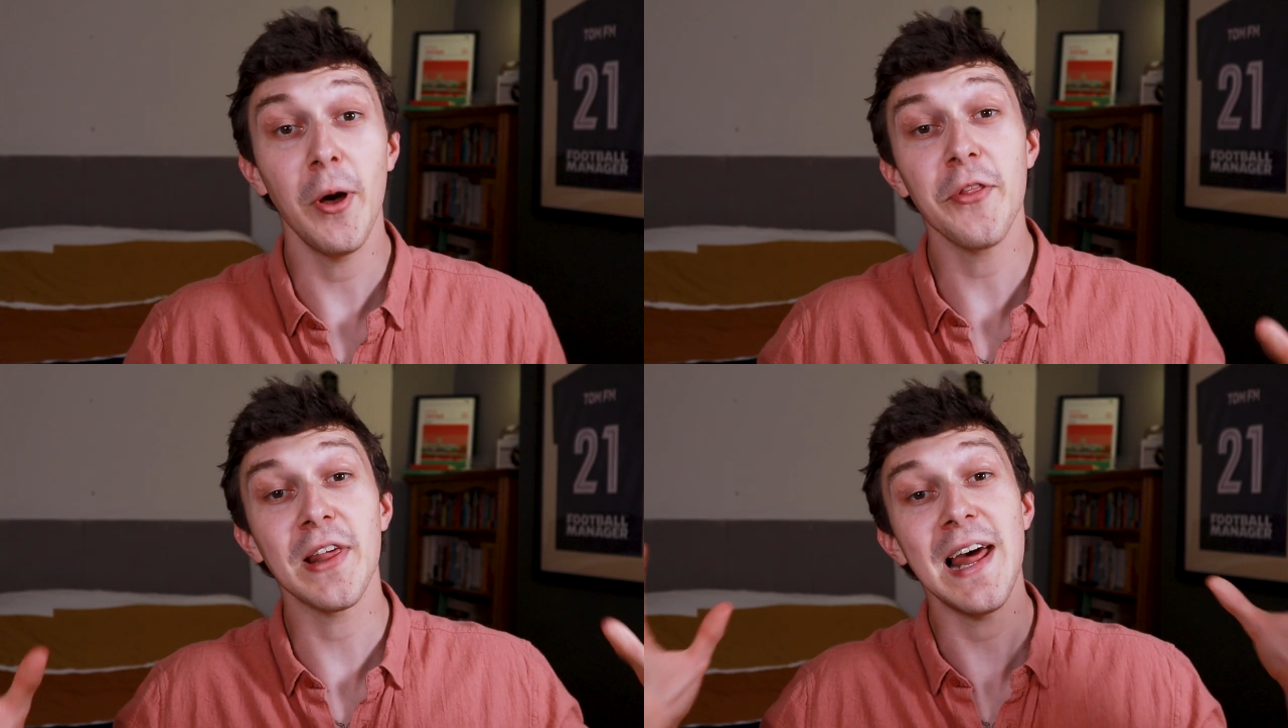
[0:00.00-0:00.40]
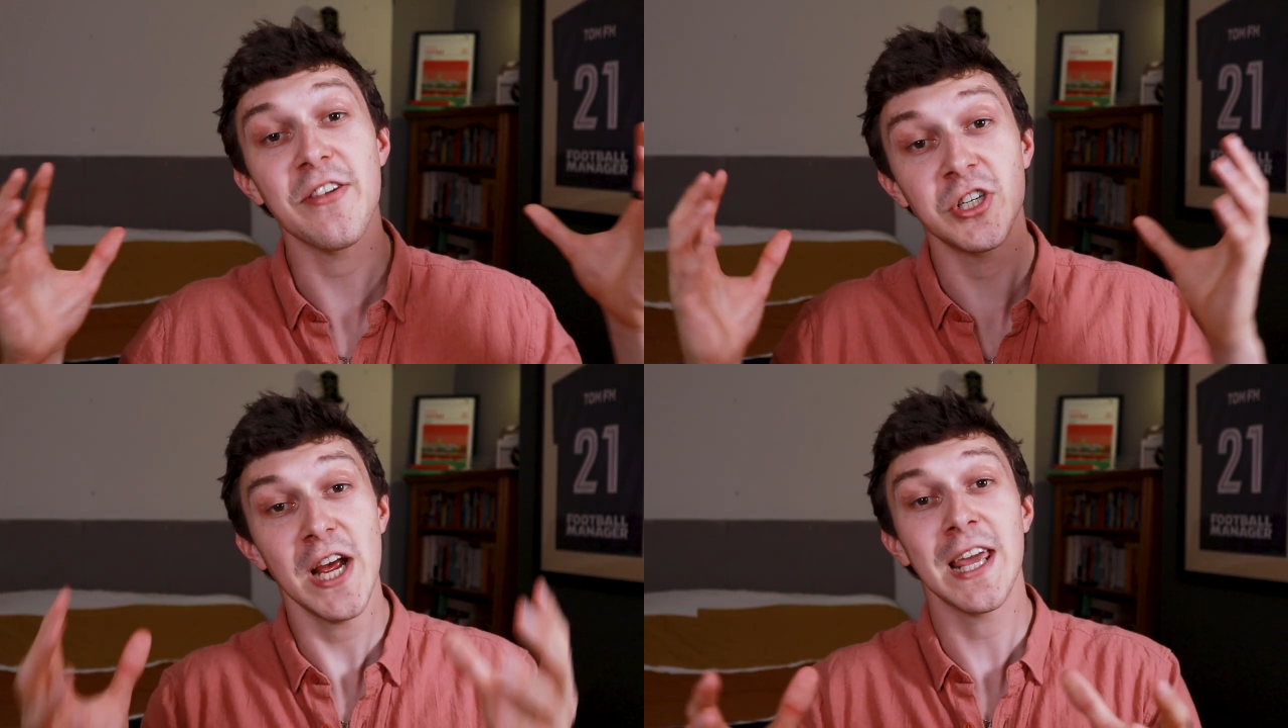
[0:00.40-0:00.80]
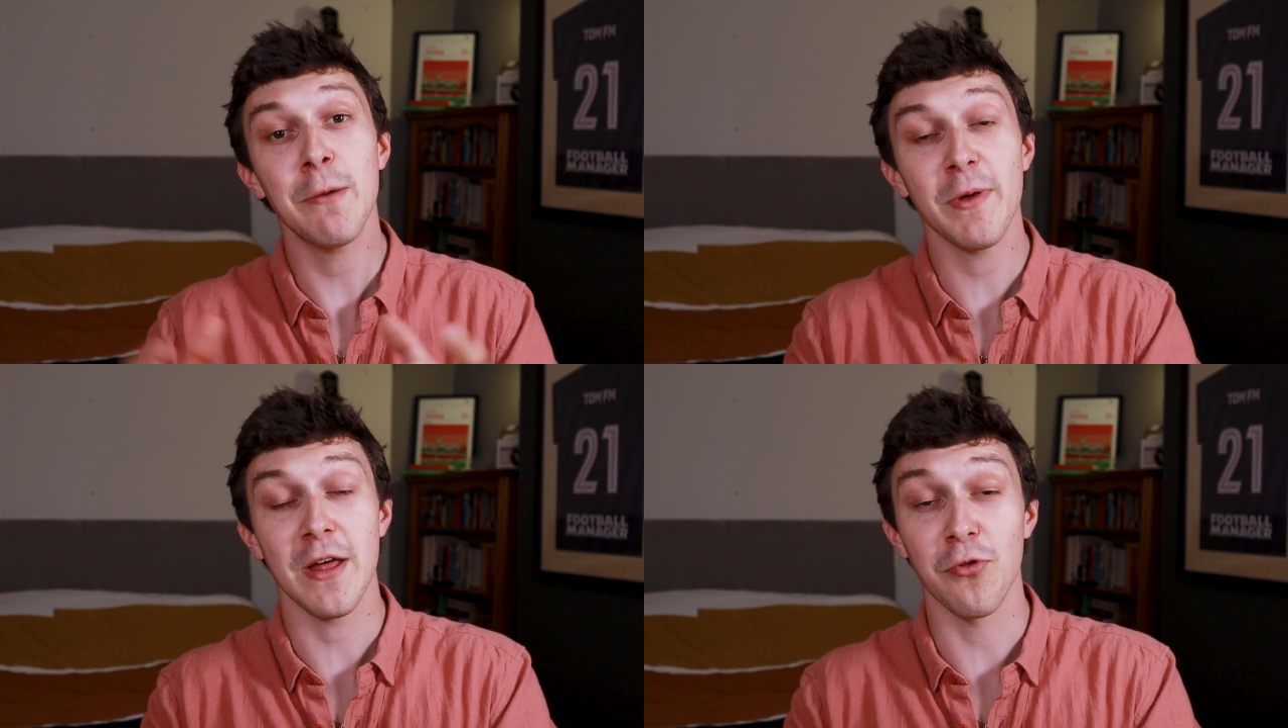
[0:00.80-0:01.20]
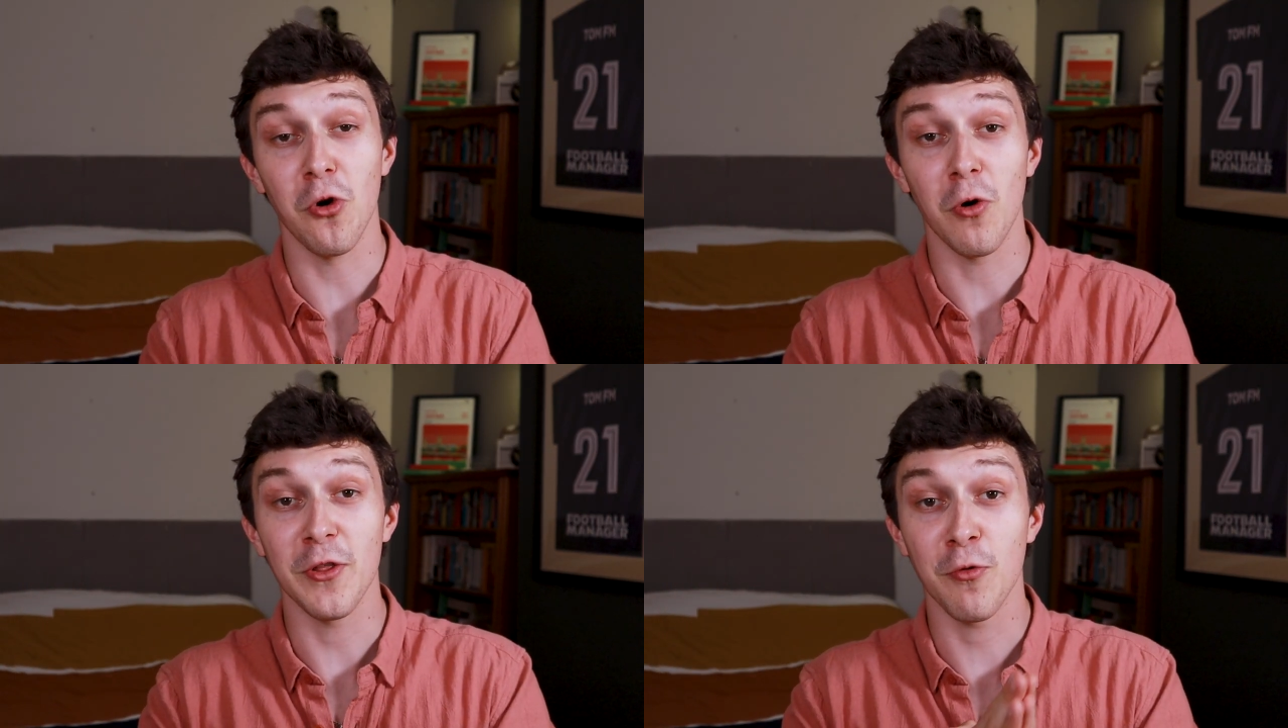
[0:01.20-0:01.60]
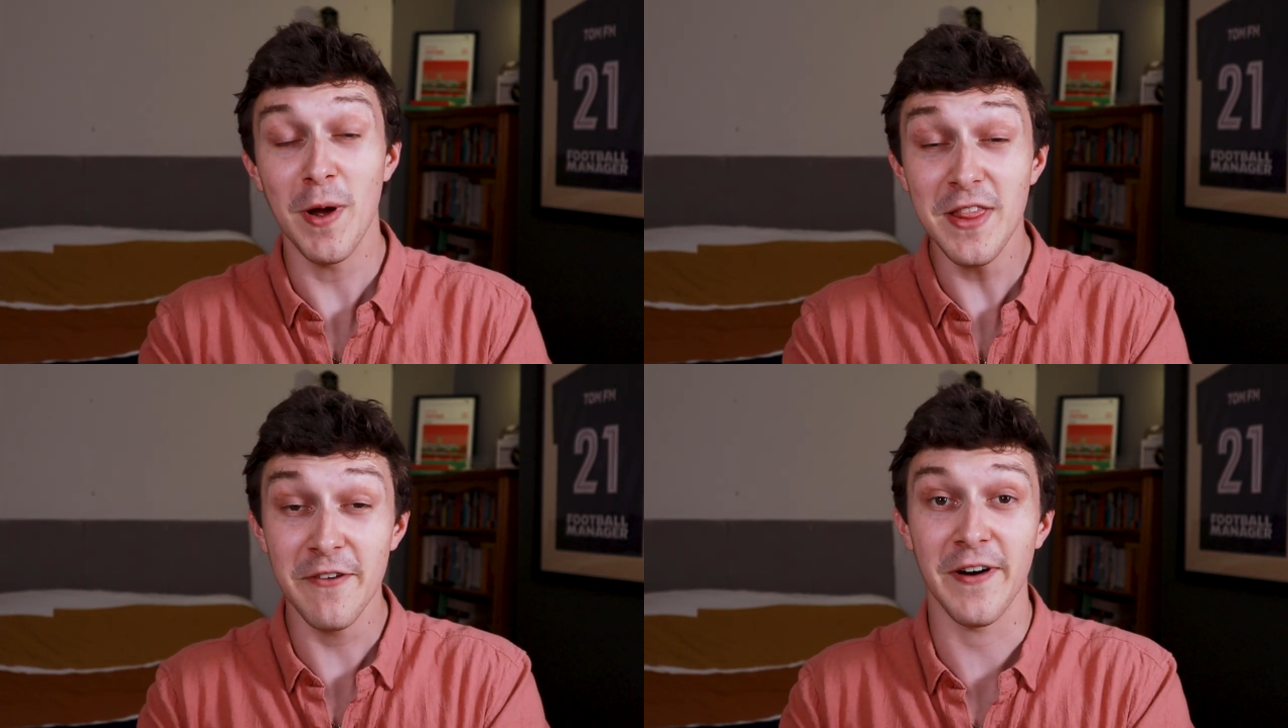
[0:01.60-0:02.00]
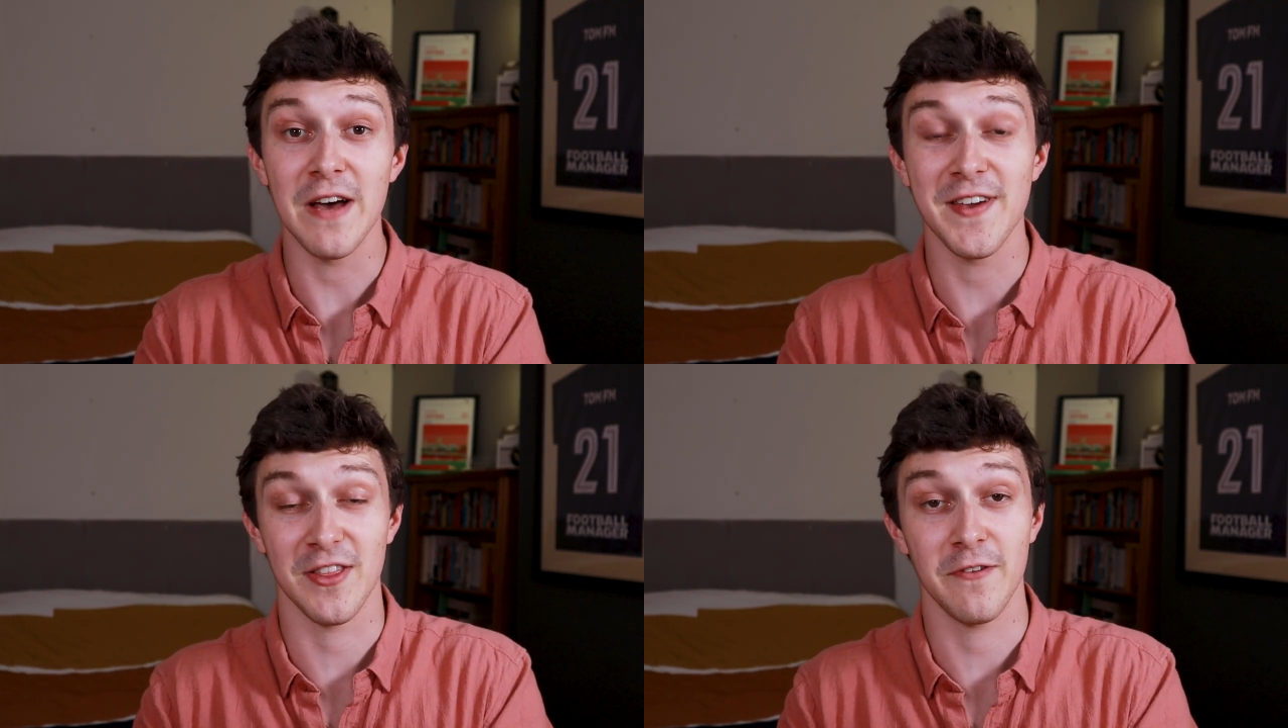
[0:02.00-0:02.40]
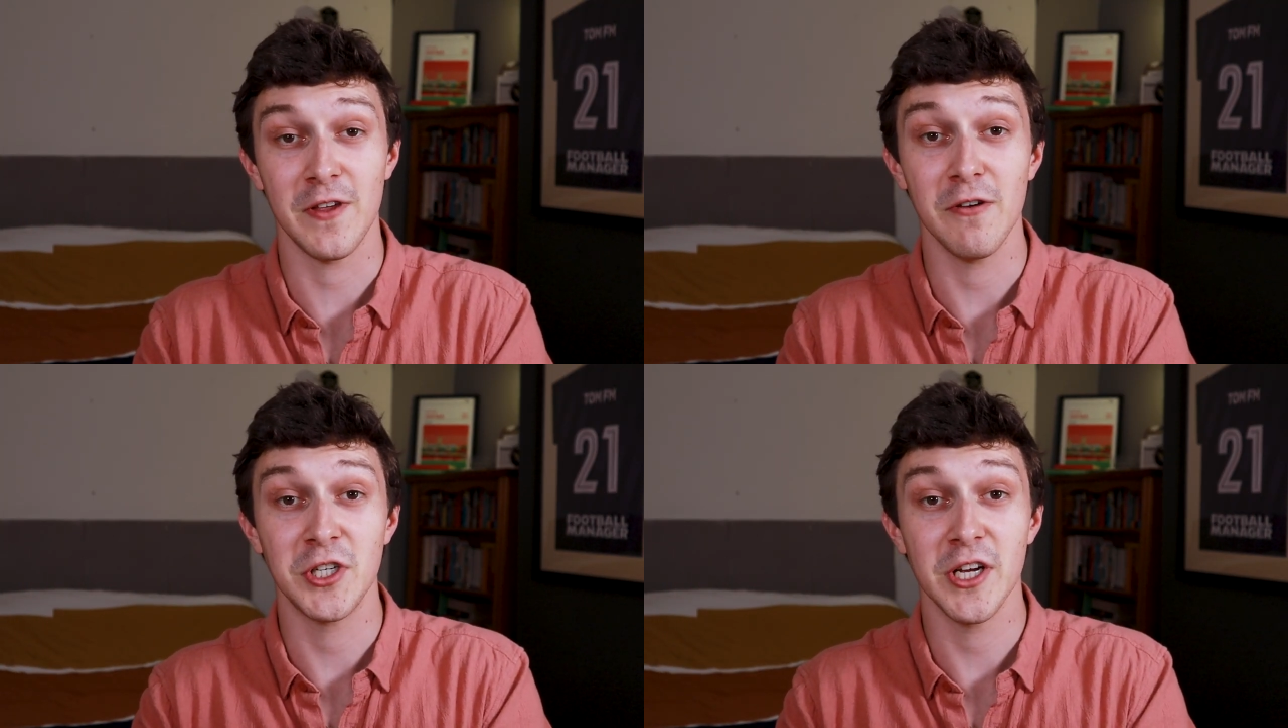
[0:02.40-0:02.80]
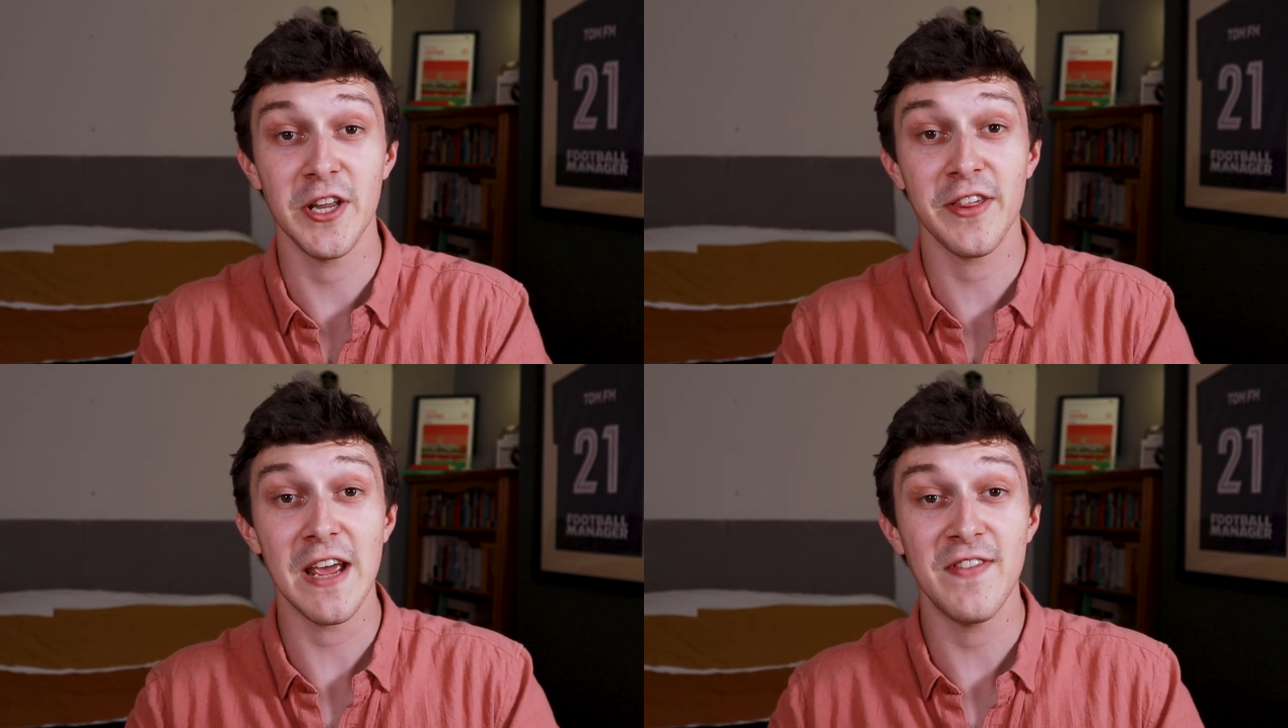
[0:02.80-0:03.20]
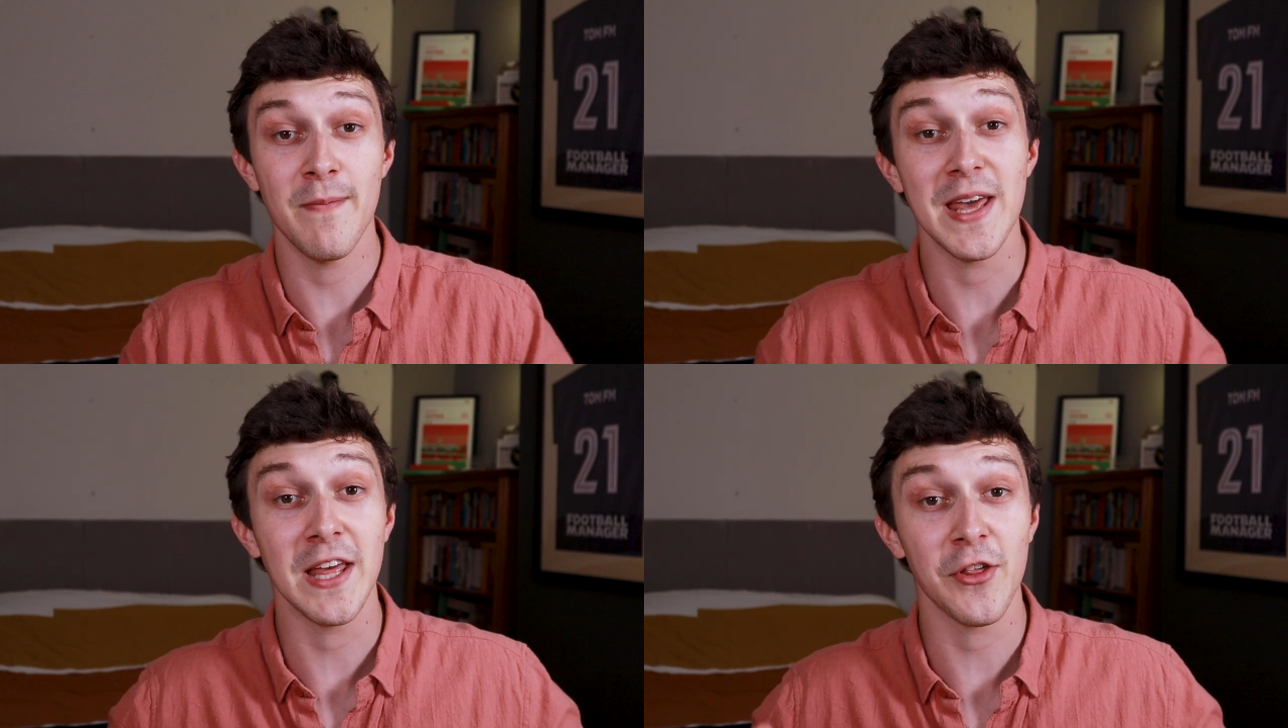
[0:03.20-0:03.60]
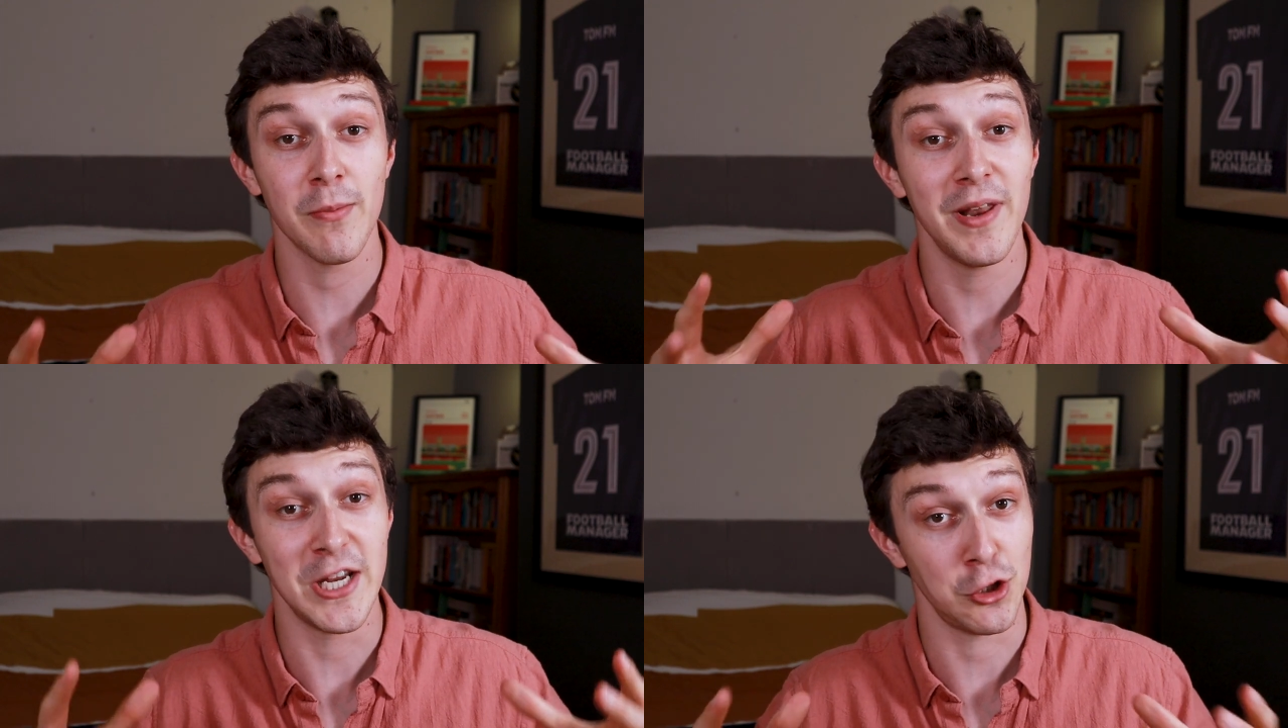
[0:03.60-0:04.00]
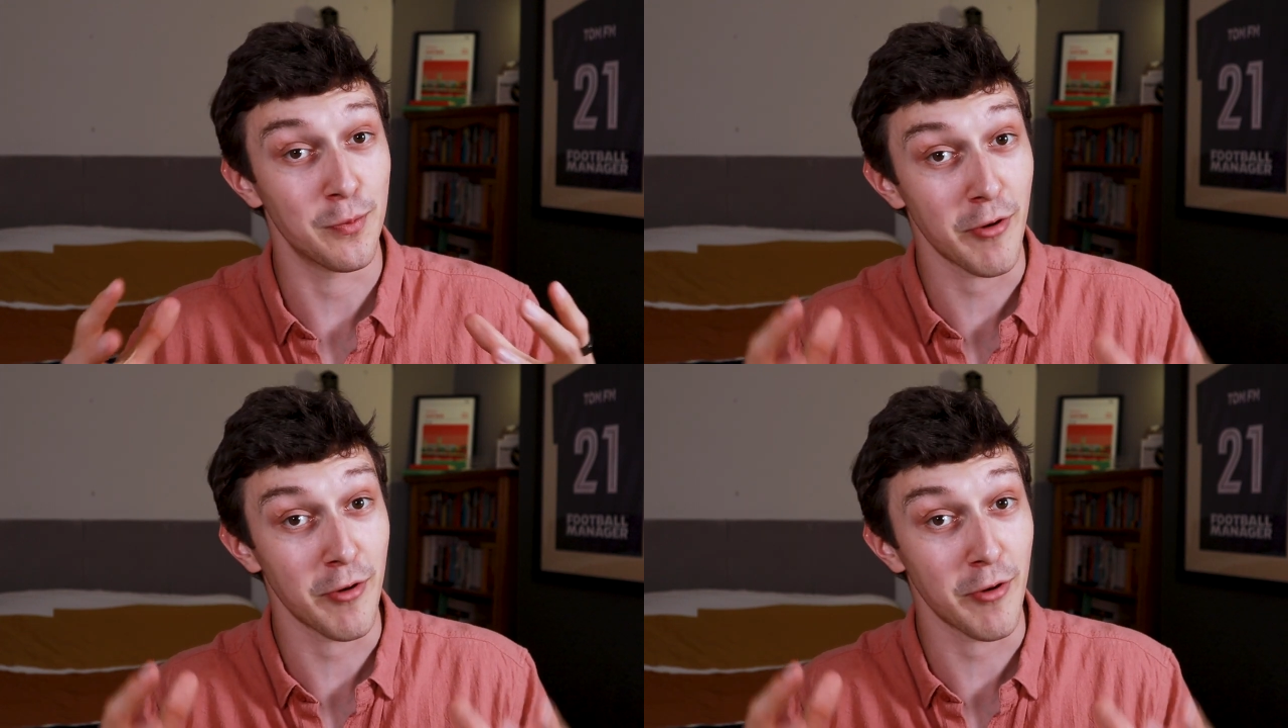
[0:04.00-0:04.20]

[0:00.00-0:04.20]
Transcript: But let's check in with Andorra twenty-five years in the future to see if they're making some initial